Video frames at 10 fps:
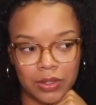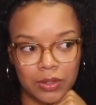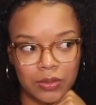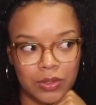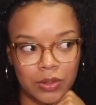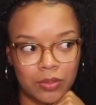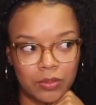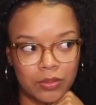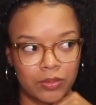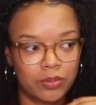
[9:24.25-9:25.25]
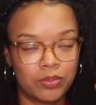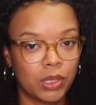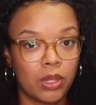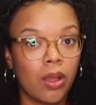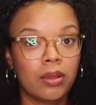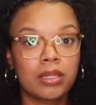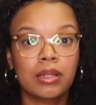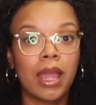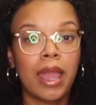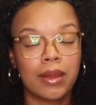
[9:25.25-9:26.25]
you don't belong
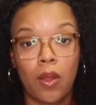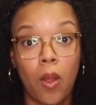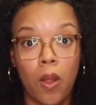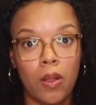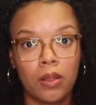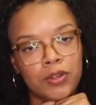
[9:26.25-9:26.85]
there at all.